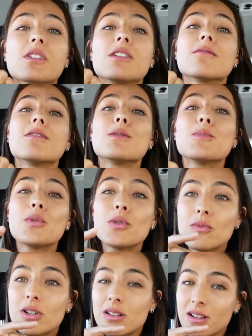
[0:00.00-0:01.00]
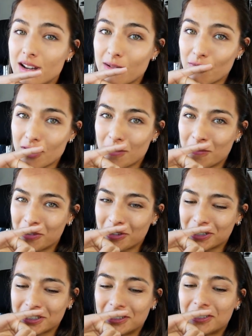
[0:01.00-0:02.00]
I'm gonna put away the camera
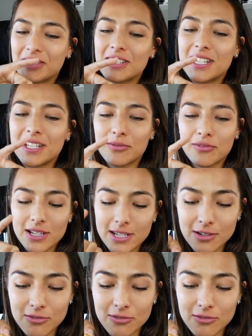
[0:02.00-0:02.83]
because it's gonna get really